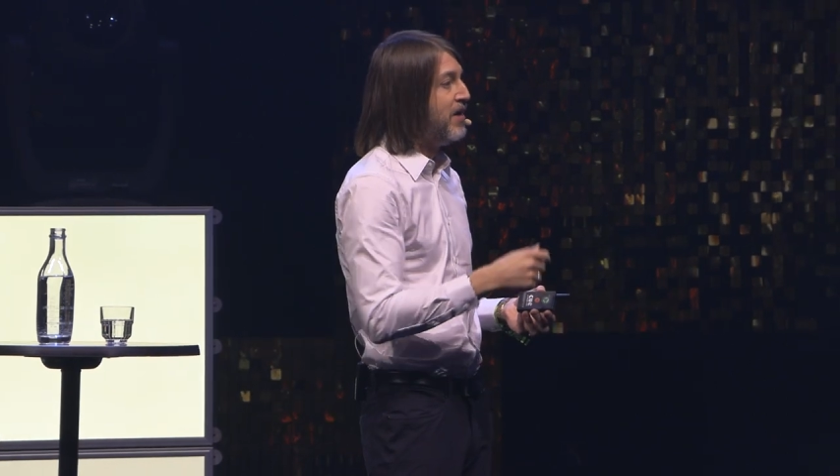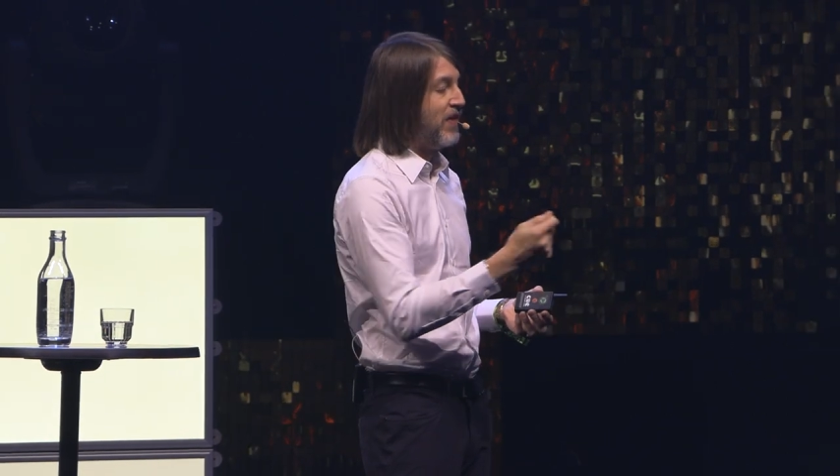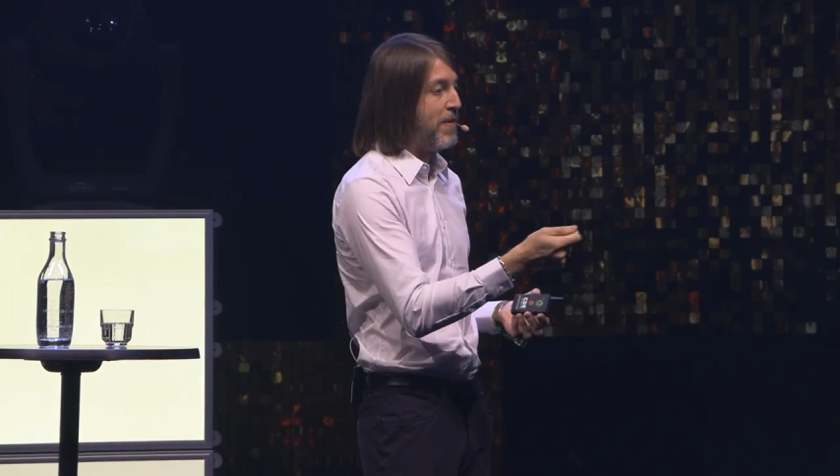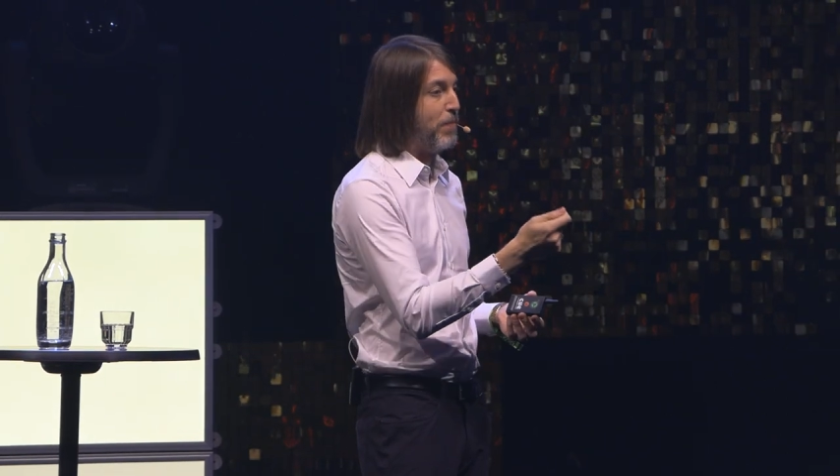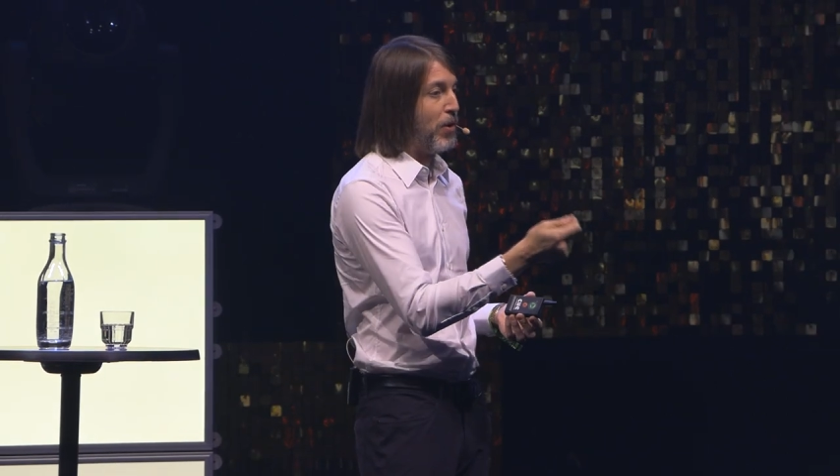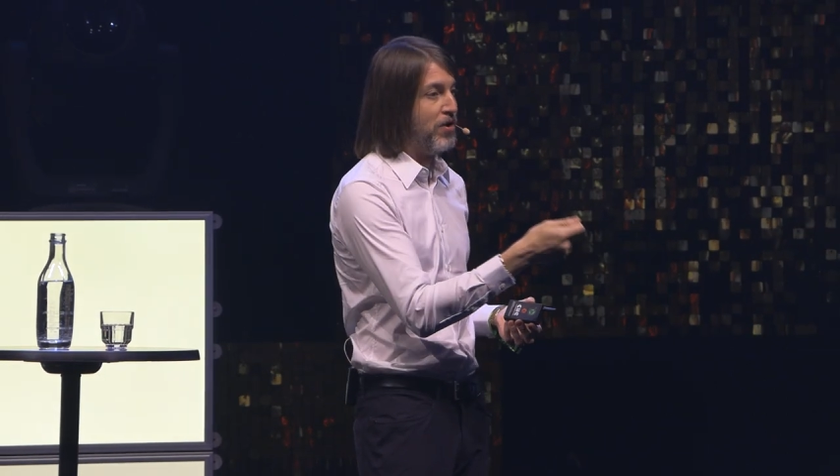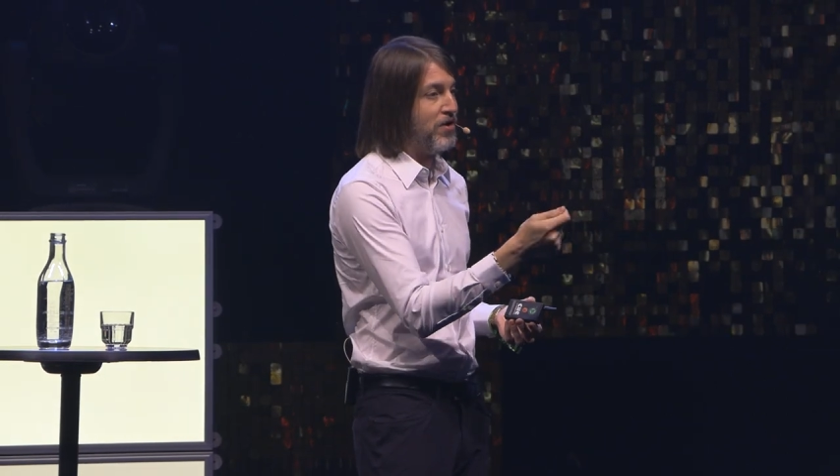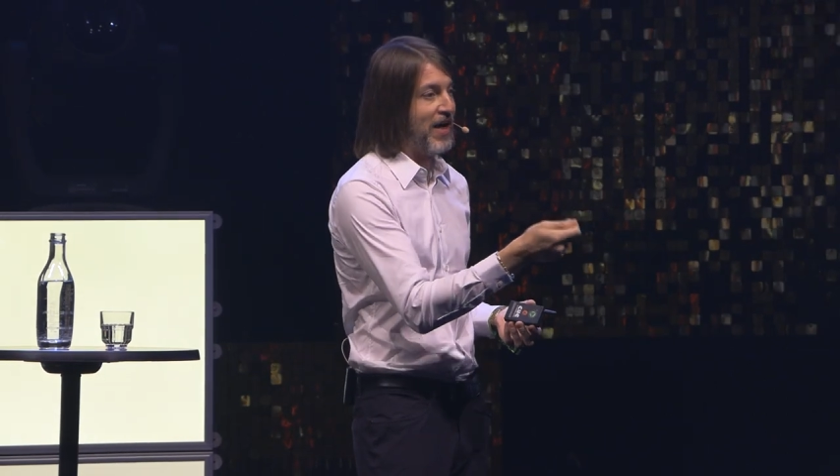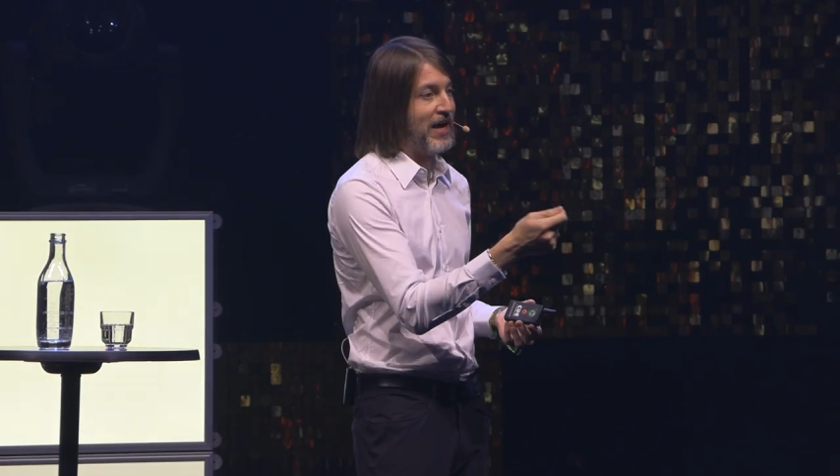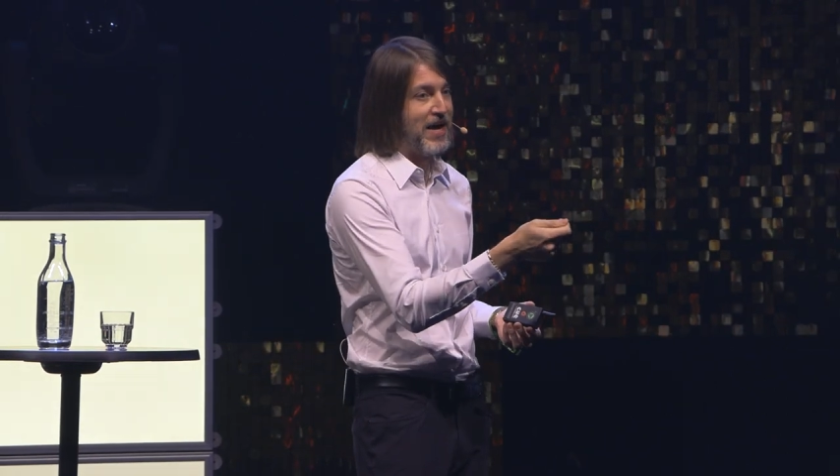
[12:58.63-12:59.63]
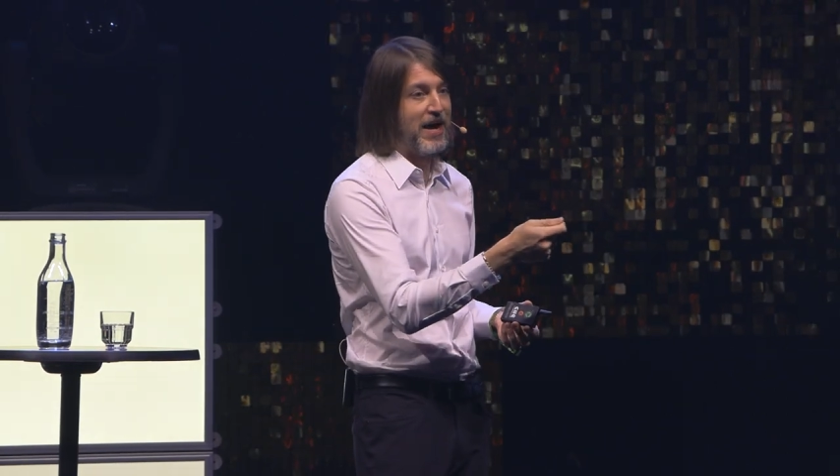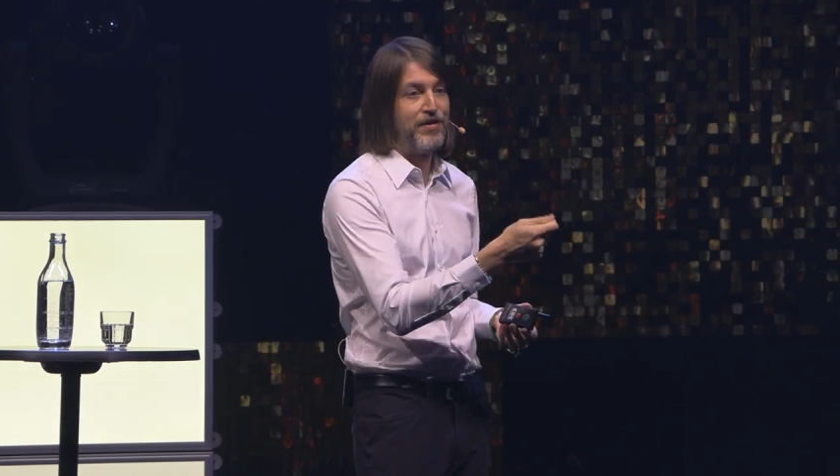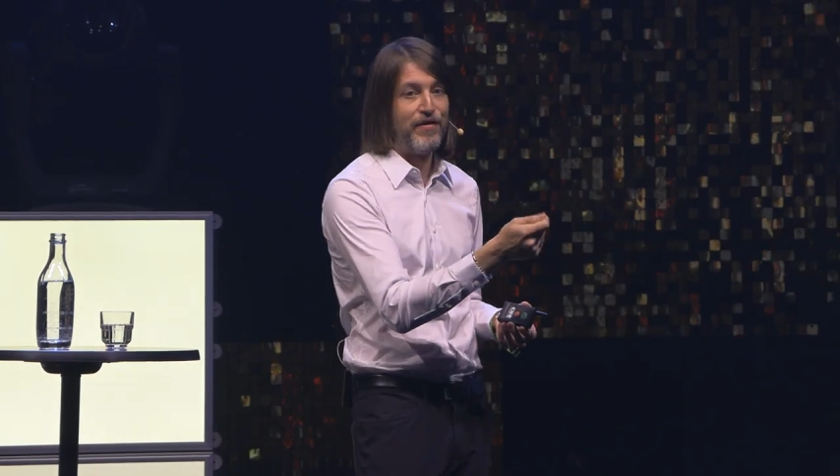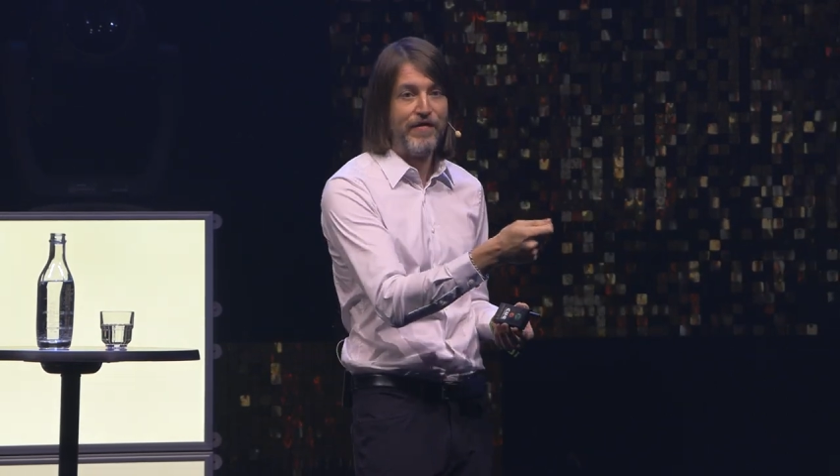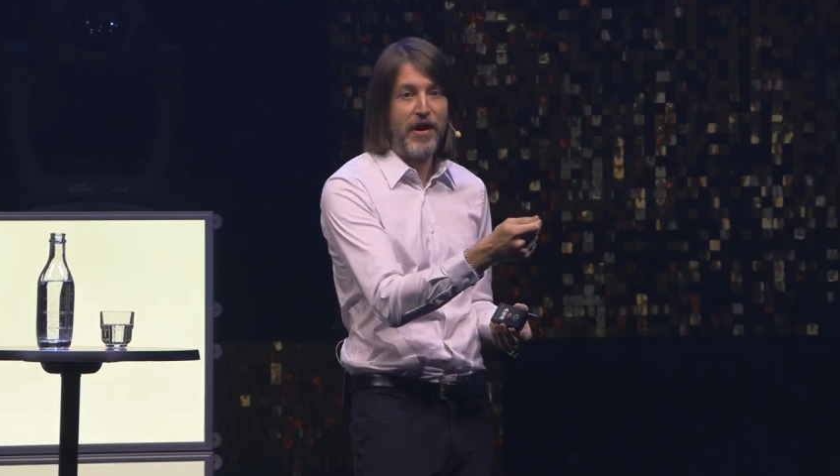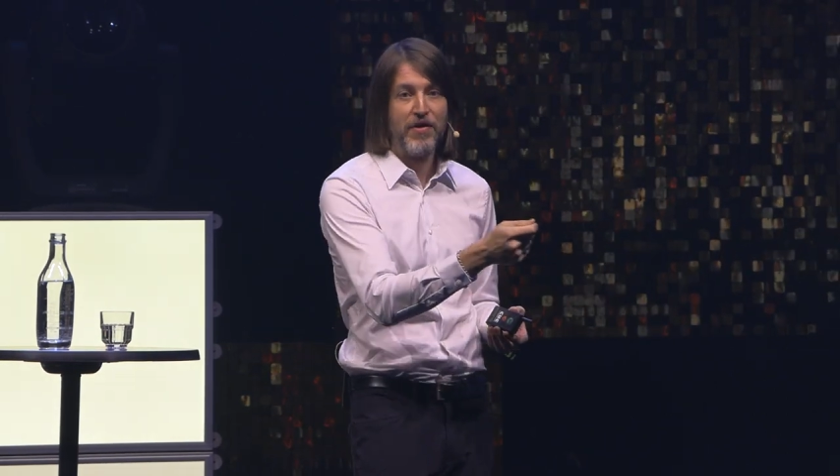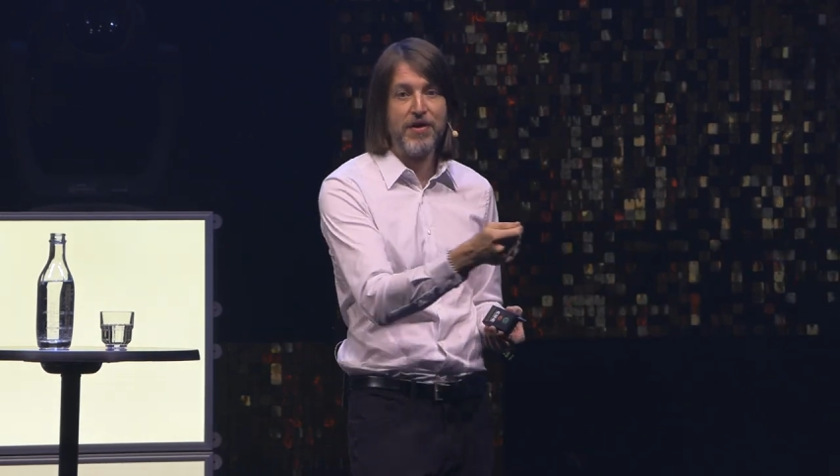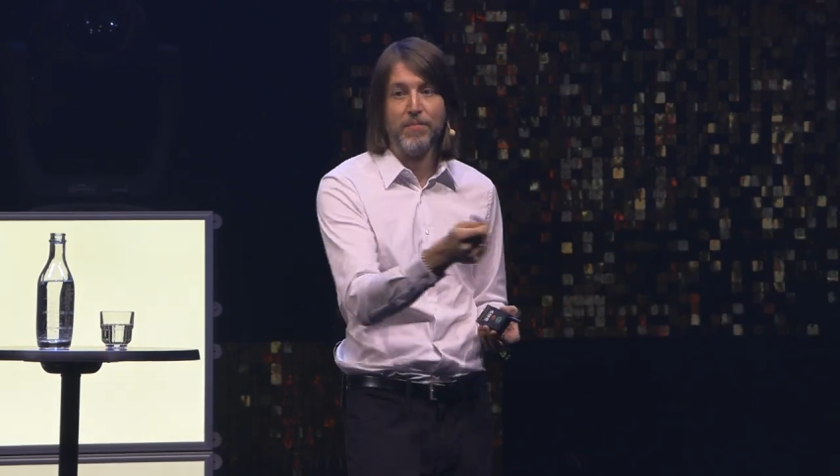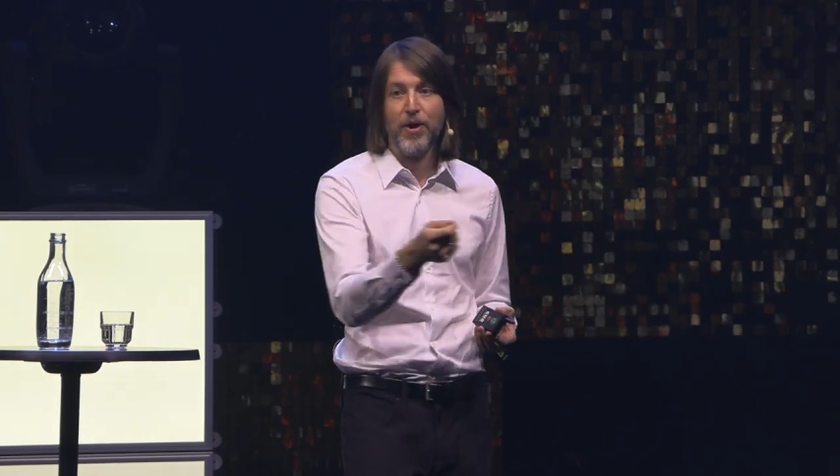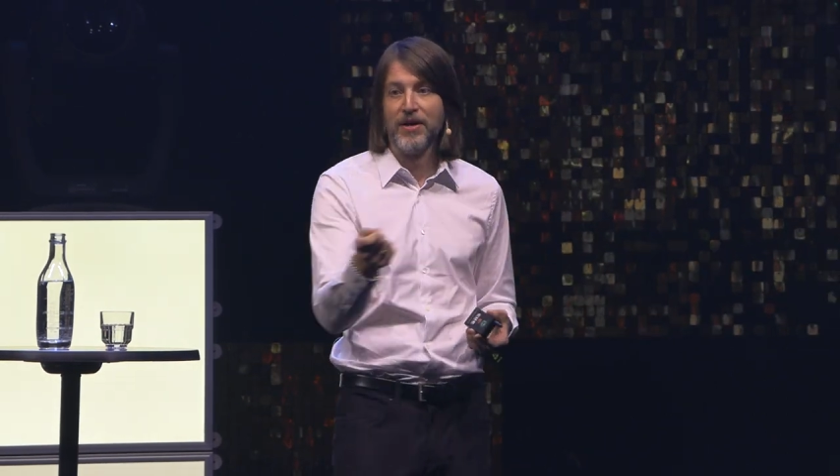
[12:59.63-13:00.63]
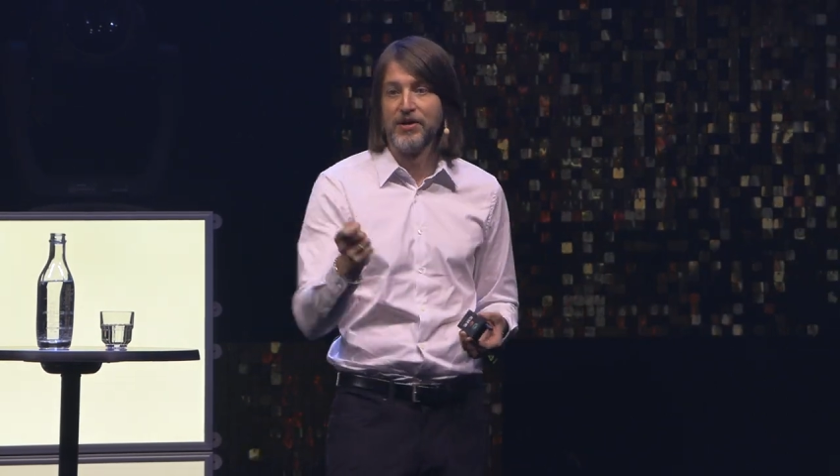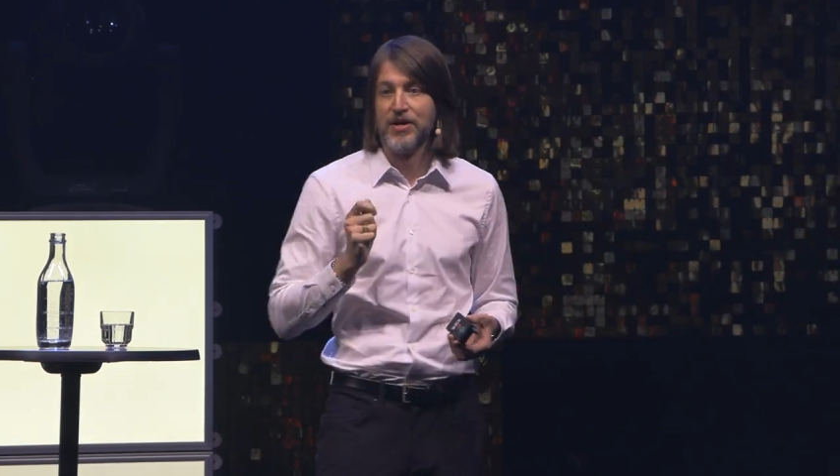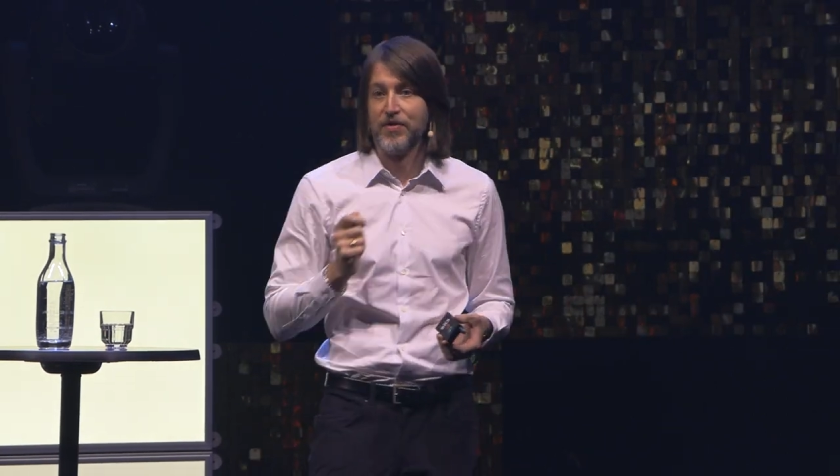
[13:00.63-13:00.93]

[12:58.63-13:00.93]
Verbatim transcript: They burned that candle very brightly